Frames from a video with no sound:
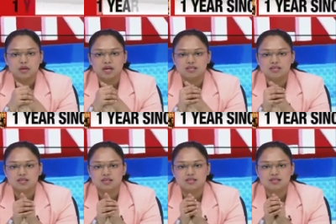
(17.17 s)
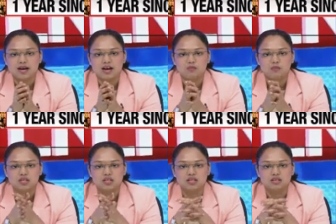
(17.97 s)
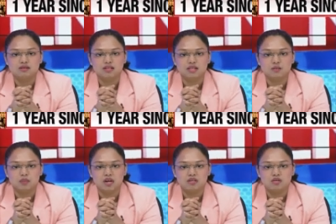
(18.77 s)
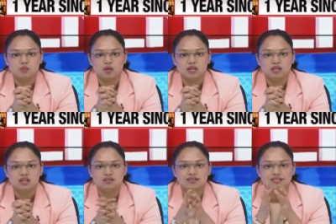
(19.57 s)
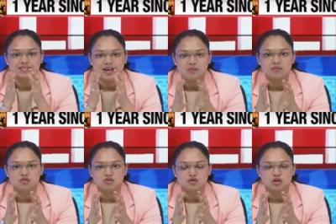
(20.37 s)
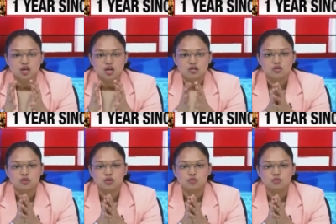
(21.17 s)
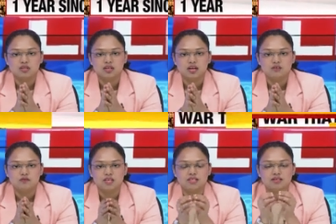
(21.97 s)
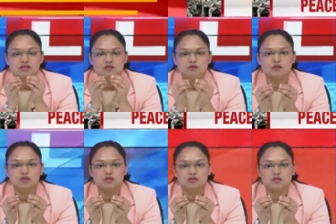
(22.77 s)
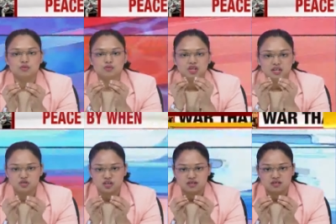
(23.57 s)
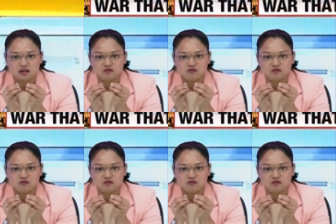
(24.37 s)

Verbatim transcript: Palestinians have been killed in the past one year. The damage to human life is difficult to digest.